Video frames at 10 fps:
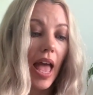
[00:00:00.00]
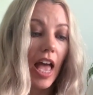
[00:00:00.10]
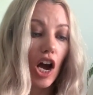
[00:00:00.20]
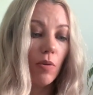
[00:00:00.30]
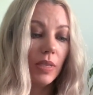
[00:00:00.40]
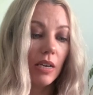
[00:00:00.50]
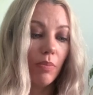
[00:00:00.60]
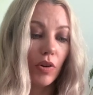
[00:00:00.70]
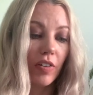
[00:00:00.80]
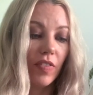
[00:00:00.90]
helps
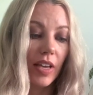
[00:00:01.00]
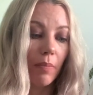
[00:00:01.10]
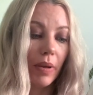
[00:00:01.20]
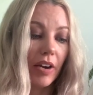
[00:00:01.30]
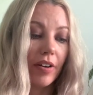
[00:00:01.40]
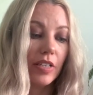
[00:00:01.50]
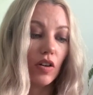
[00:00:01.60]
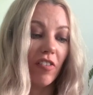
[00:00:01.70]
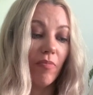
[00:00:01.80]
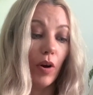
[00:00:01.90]
improve the appearance
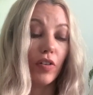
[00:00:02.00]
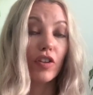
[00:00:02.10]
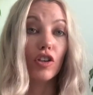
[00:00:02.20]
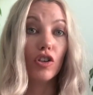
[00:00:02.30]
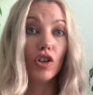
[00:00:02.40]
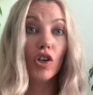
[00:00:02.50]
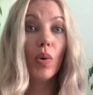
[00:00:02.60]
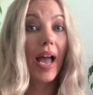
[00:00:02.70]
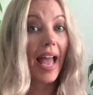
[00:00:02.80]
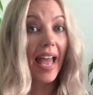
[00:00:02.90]
of both
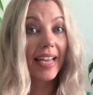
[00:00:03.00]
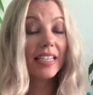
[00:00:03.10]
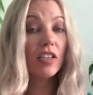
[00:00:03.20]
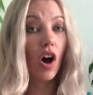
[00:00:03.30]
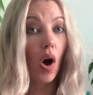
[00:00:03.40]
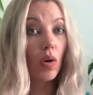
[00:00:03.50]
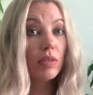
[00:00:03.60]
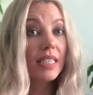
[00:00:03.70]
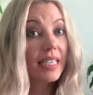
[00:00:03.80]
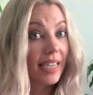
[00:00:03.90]
new and
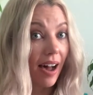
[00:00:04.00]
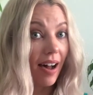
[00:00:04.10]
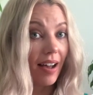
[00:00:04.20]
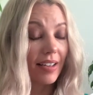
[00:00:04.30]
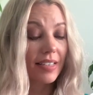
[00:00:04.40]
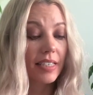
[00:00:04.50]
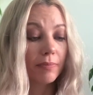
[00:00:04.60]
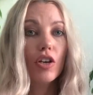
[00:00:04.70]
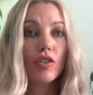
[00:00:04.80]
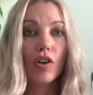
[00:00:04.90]
old scars.
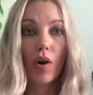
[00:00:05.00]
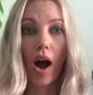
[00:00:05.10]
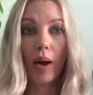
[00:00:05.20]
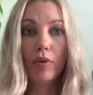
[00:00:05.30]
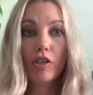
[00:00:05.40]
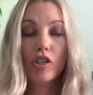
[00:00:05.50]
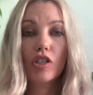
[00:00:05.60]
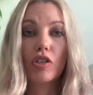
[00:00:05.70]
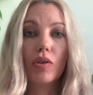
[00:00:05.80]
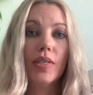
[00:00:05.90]
So I would
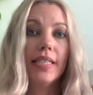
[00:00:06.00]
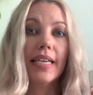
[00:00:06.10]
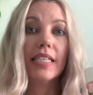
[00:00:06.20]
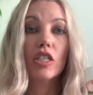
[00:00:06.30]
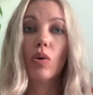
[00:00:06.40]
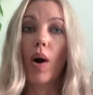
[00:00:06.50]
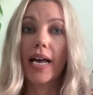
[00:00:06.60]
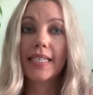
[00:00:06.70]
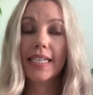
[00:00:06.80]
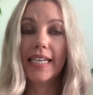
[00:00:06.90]
just use this
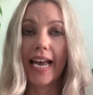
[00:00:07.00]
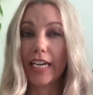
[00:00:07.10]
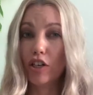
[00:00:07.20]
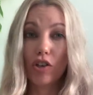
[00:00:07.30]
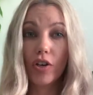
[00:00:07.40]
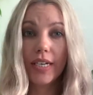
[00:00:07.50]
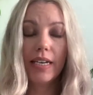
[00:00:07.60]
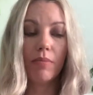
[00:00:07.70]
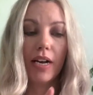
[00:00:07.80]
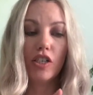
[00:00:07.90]
twice a day. You don't
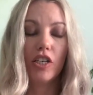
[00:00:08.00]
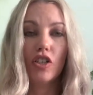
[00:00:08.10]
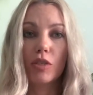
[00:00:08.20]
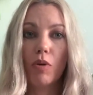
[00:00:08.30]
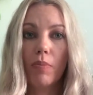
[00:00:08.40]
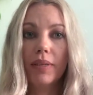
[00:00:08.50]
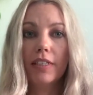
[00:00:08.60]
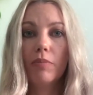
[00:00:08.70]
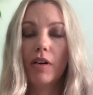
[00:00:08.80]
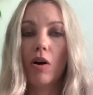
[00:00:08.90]
need much. I just pop a
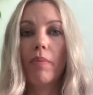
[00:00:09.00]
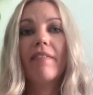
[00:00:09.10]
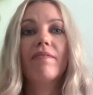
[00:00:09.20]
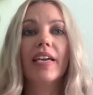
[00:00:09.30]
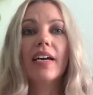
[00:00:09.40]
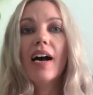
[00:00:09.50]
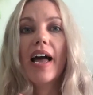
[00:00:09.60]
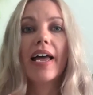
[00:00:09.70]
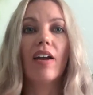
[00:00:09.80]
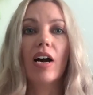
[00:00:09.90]
little bit on my finger
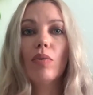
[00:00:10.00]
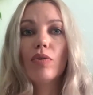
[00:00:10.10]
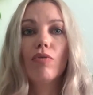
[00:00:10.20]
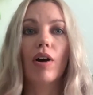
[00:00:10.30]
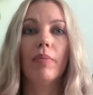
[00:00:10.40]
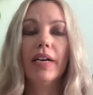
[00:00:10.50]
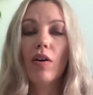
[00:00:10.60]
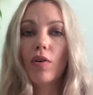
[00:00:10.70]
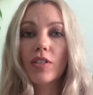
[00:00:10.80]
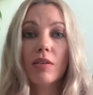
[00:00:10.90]
and I would rub
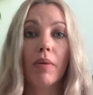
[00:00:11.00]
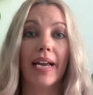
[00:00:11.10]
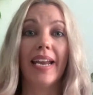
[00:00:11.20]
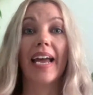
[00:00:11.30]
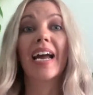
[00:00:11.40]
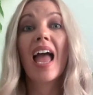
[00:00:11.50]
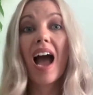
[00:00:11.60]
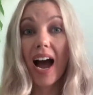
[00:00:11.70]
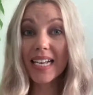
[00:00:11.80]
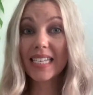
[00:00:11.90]
it onto my neck.
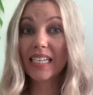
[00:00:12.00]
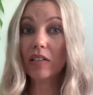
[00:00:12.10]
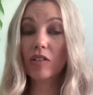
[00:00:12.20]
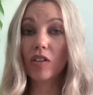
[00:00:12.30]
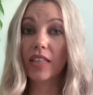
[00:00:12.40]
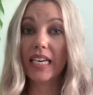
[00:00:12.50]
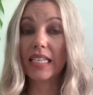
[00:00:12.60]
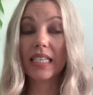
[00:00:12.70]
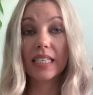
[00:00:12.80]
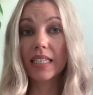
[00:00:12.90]
I still do
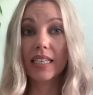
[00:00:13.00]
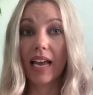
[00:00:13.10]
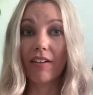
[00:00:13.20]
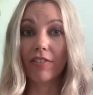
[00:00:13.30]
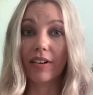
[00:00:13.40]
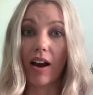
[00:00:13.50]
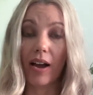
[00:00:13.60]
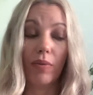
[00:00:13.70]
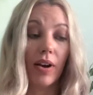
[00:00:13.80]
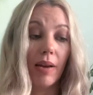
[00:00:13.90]
this every
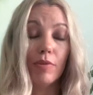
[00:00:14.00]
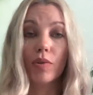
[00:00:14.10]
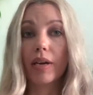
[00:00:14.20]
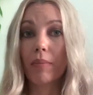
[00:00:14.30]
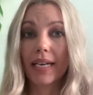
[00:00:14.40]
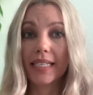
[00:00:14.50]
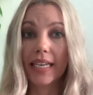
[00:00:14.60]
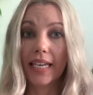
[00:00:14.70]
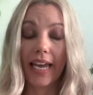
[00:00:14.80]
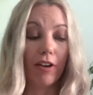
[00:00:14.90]
night when I'm doing my
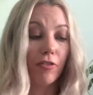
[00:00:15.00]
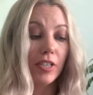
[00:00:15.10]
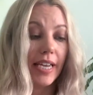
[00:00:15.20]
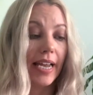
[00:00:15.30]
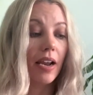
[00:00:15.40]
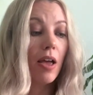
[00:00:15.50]
skincare routine